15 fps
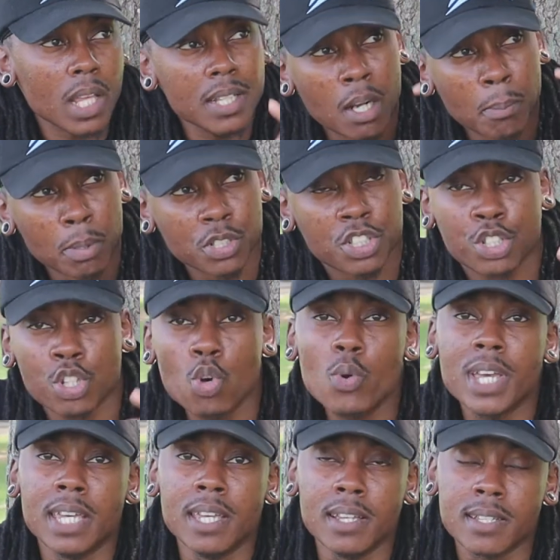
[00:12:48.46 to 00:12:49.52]
Number two
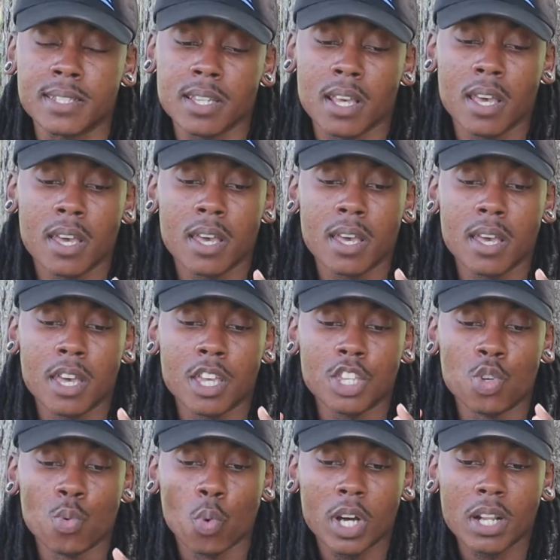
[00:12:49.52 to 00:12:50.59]
is
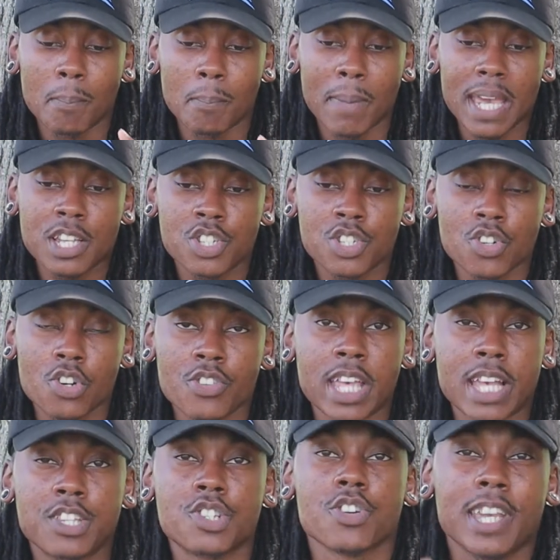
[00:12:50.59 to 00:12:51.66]
you want to make sure
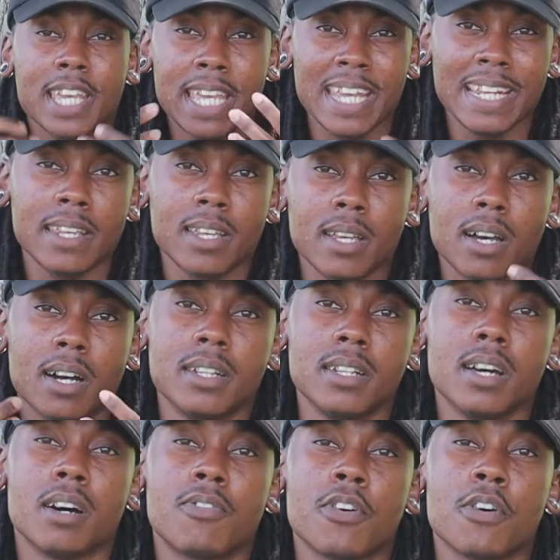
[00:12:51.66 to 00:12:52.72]
that you're eating
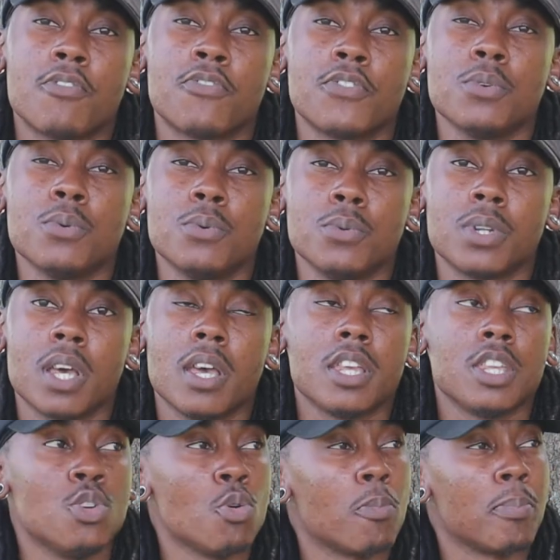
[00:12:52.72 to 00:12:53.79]
enough food.
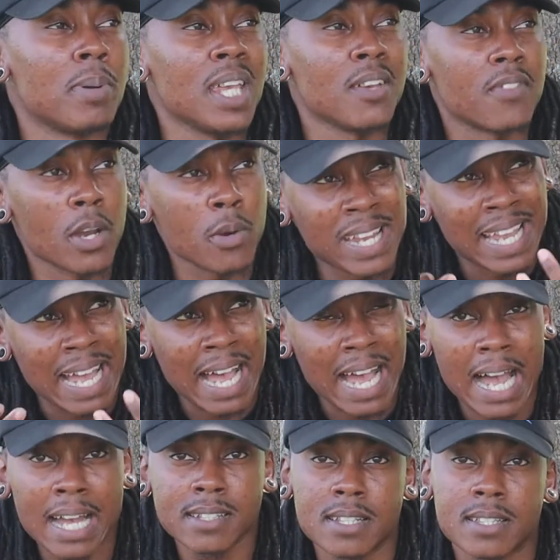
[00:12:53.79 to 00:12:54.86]
You're being very
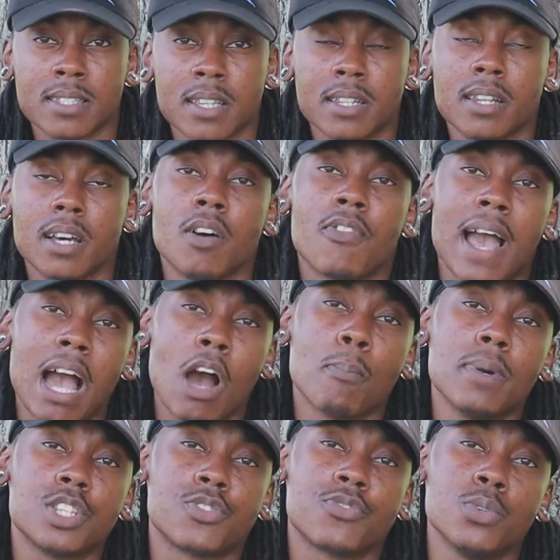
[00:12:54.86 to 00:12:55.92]
cognizant of how
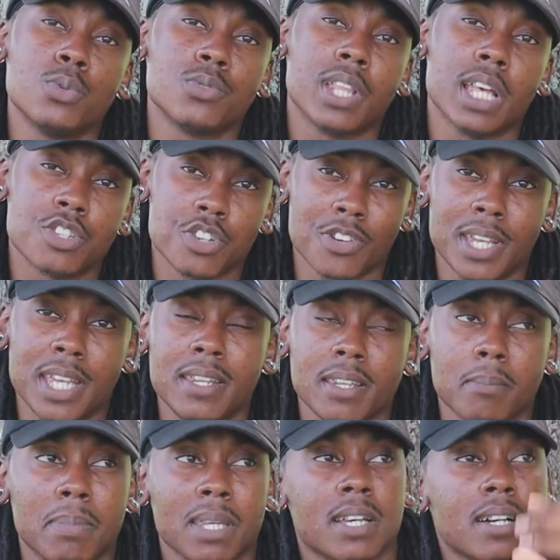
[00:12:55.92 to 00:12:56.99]
much food that you're
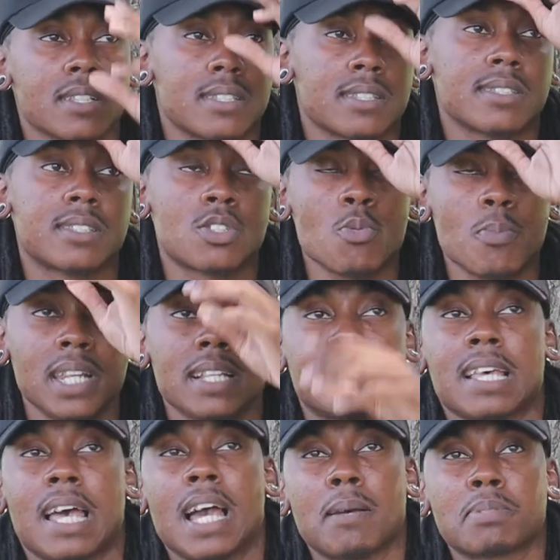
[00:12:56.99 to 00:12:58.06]
eating, because too many
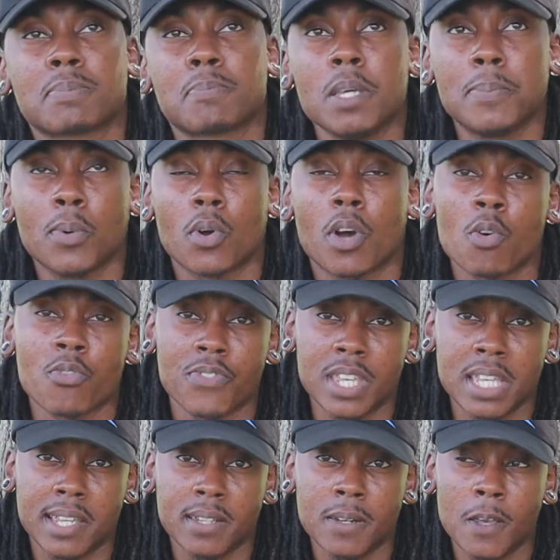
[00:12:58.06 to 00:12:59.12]
times people go
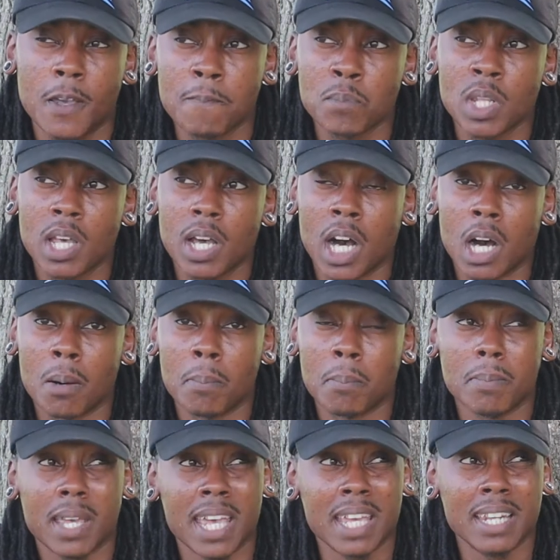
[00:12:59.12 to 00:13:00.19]
vegan
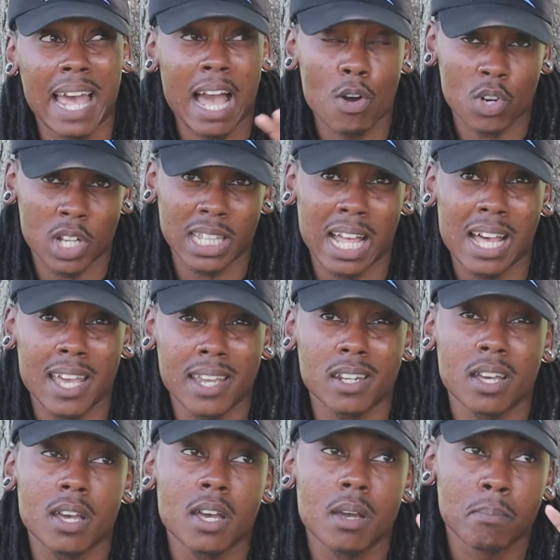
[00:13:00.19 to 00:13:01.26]
and
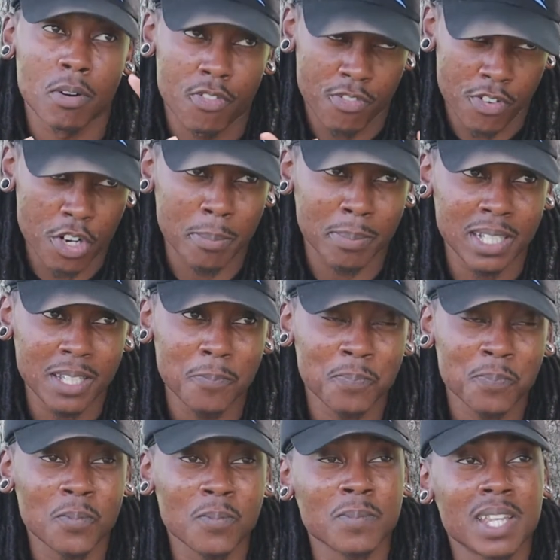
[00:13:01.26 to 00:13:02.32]
alkaline preferably,
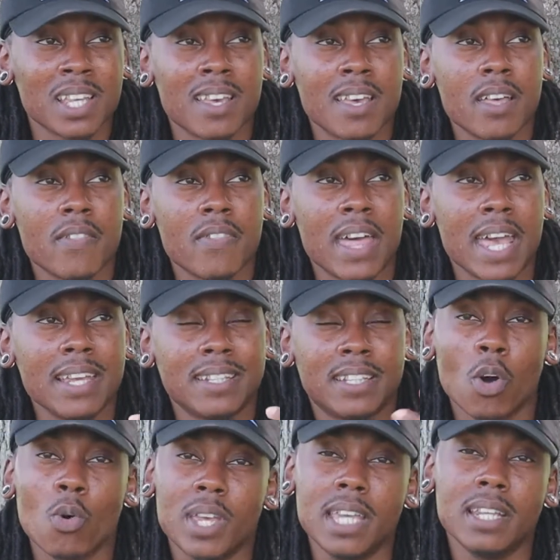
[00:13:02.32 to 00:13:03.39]
they
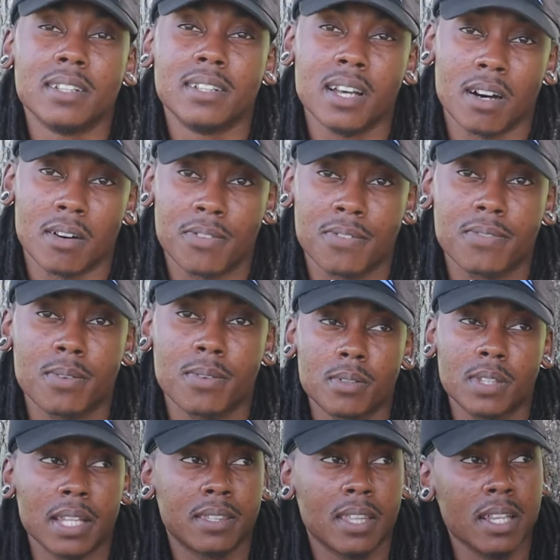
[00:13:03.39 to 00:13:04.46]
don't eat enough.
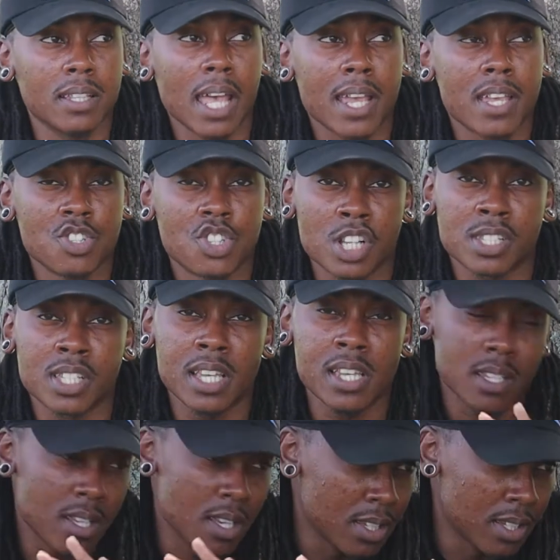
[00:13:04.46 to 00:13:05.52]
They think they can just
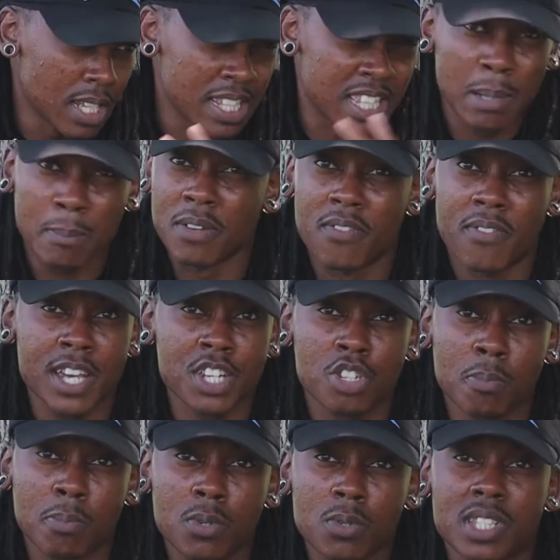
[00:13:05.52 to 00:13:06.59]
eat nothing but
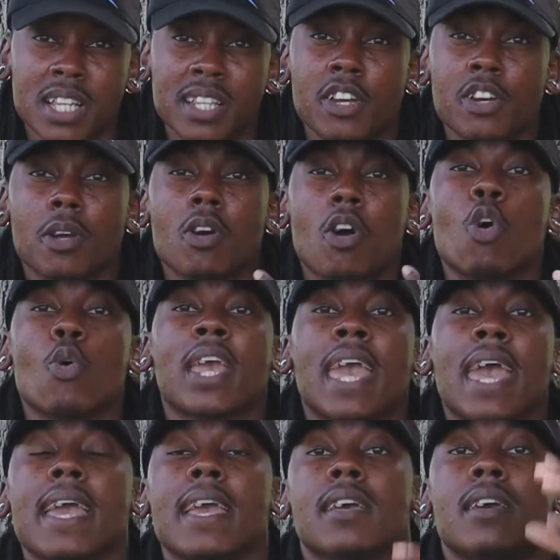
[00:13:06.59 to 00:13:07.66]
vegetables and they're
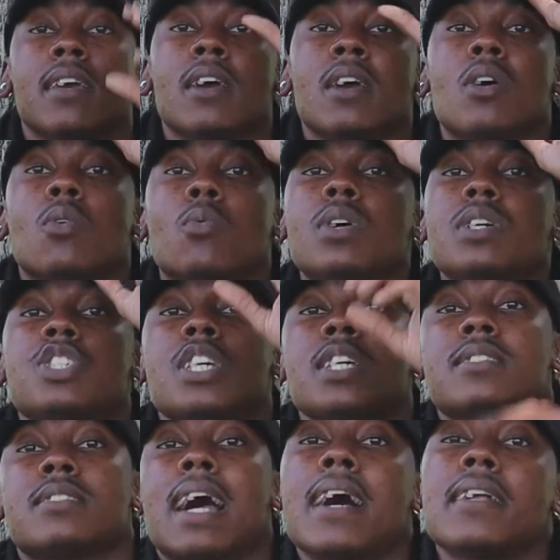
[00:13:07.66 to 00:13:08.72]
okay, which
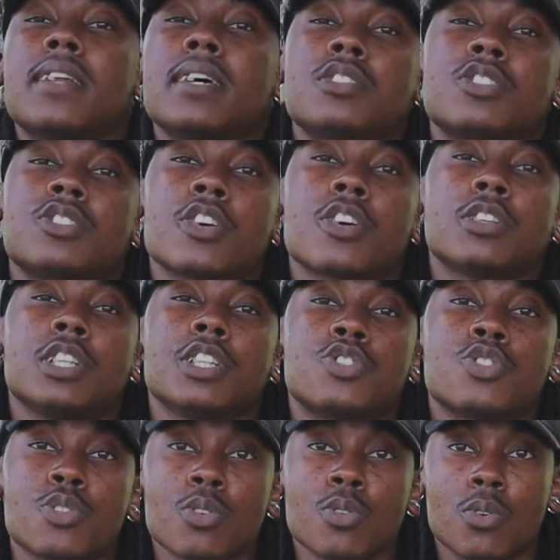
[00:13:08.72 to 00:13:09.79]
is not necessarily
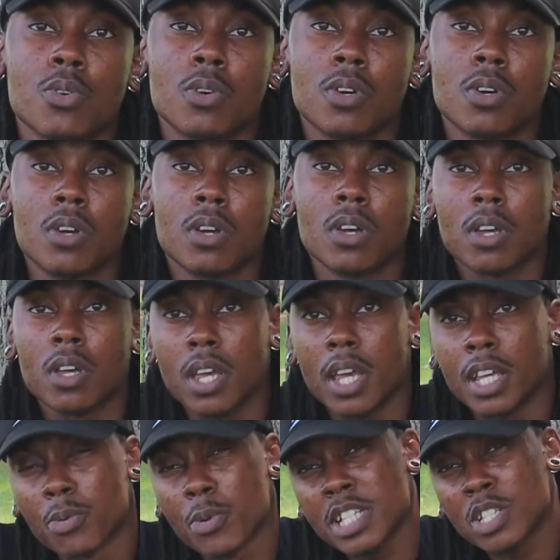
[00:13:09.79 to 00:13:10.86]
true.
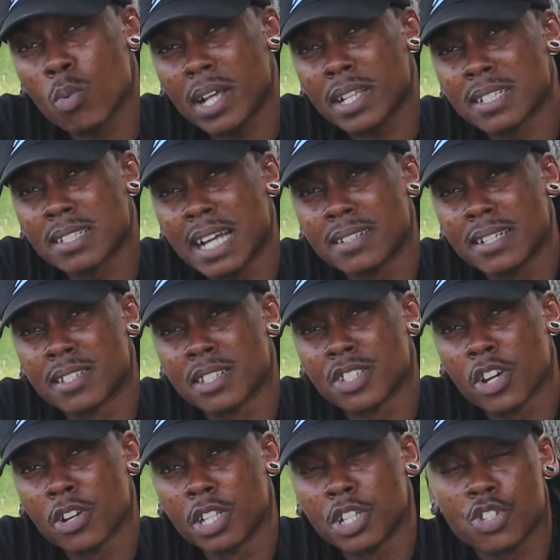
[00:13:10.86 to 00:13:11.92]
And the reason why that's not
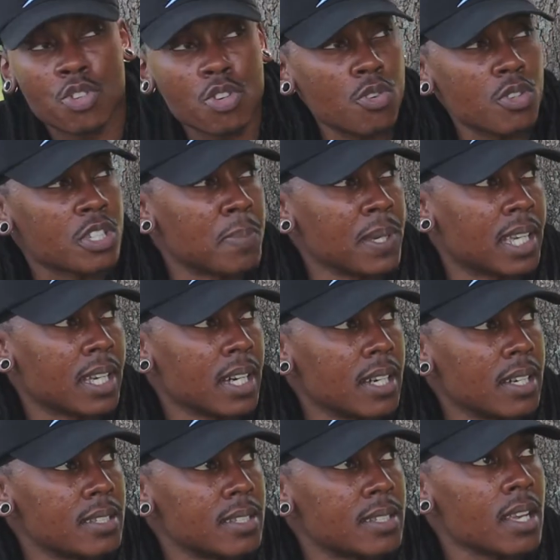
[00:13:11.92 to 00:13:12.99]
necessarily true is
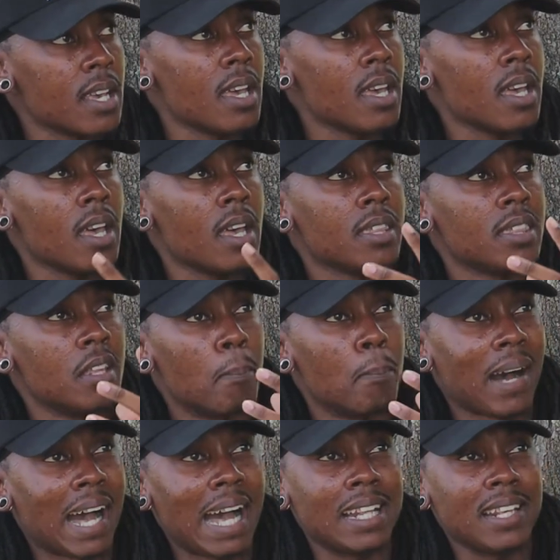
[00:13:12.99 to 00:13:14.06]
because the
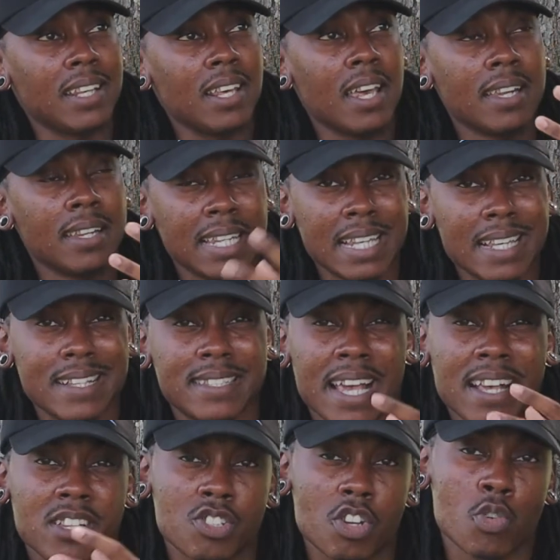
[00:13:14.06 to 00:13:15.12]
body needs
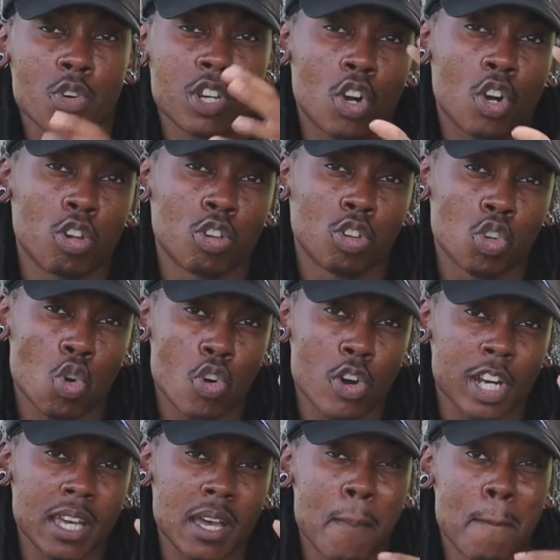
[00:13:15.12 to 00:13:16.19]
a certain
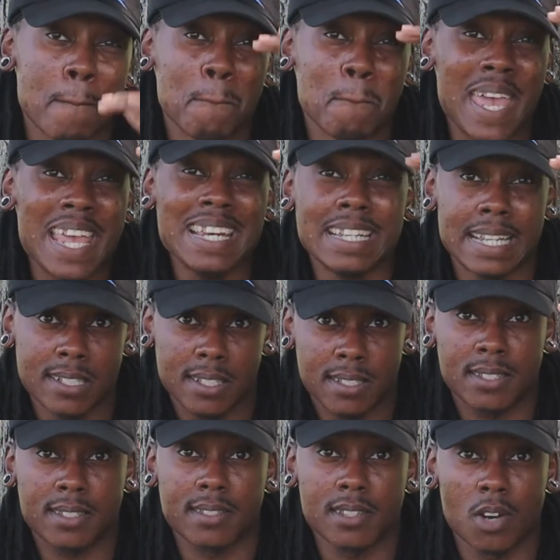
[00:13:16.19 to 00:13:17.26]
caloric
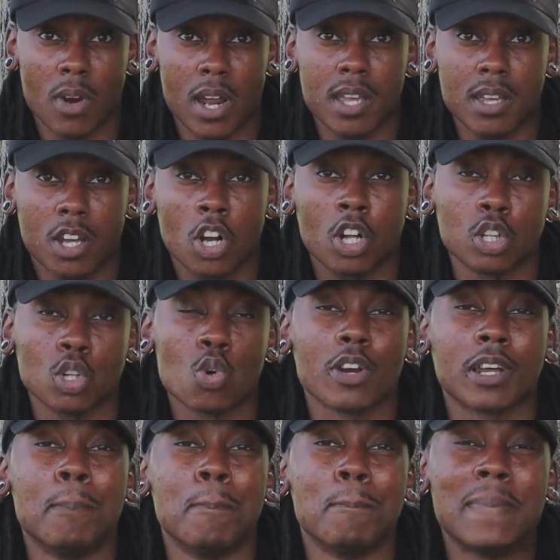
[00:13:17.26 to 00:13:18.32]
maintenance, all right?
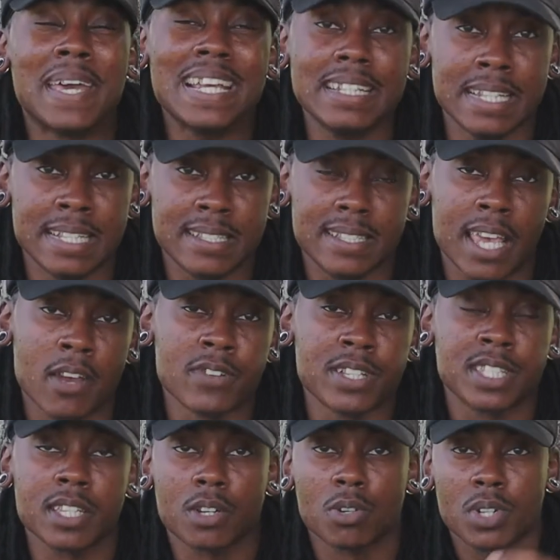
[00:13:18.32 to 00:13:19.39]
Caloric maintenance every
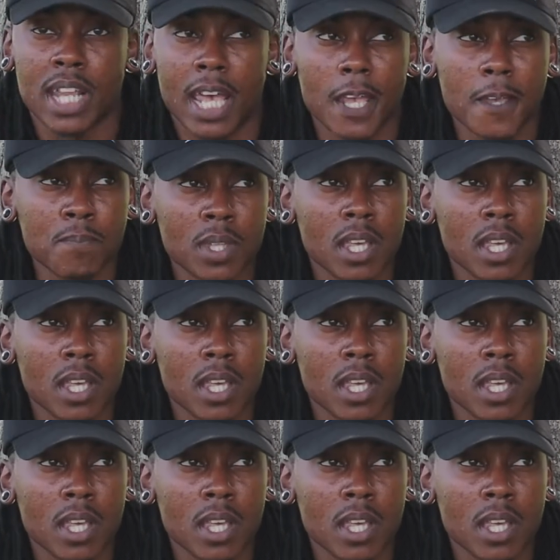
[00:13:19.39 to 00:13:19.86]
single day.